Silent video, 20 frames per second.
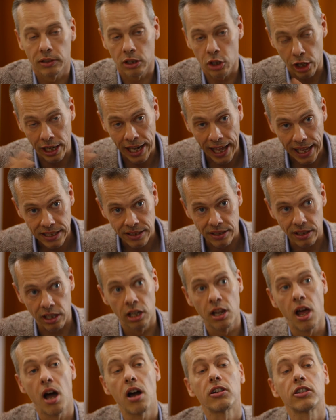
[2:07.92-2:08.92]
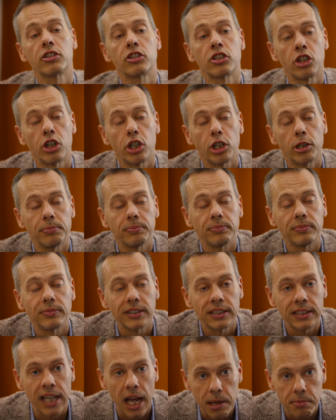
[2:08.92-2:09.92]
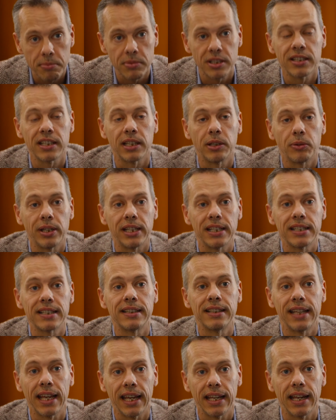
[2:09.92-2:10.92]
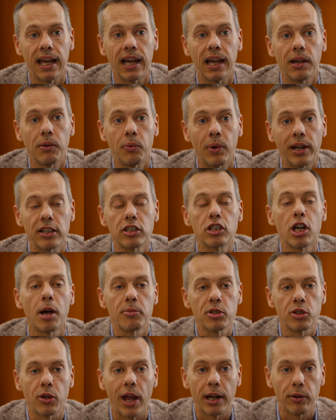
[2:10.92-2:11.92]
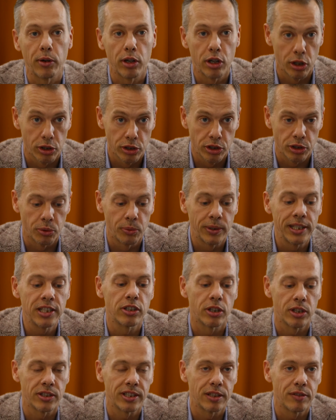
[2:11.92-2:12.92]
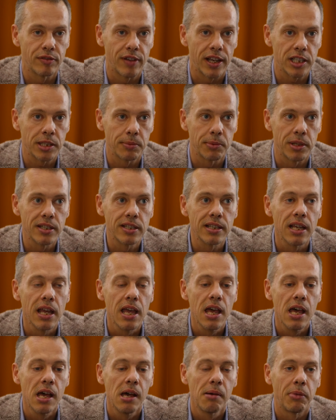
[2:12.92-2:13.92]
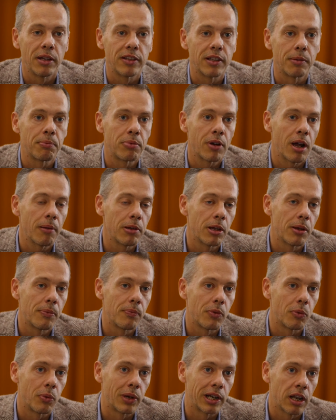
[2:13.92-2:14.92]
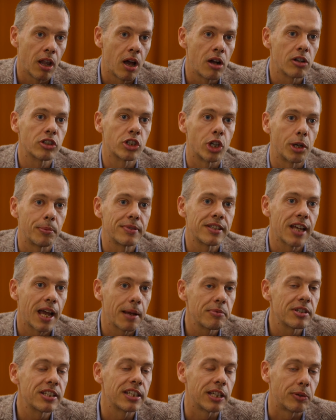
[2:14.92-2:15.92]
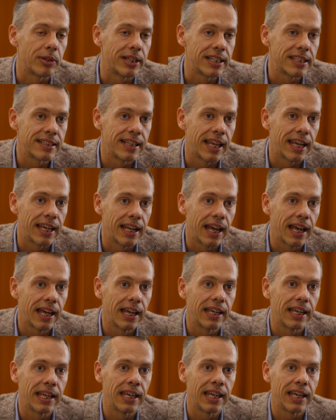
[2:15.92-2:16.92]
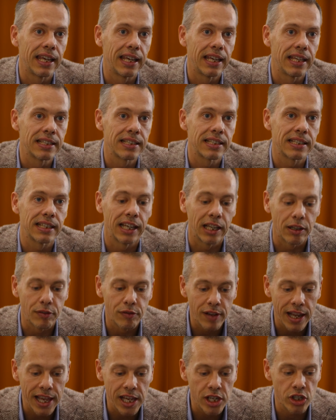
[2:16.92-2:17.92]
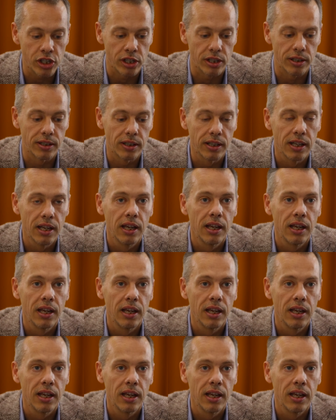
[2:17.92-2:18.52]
collects long-term time series data when it comes to agricultural research investments. But the problem with long-term time series data is inflation.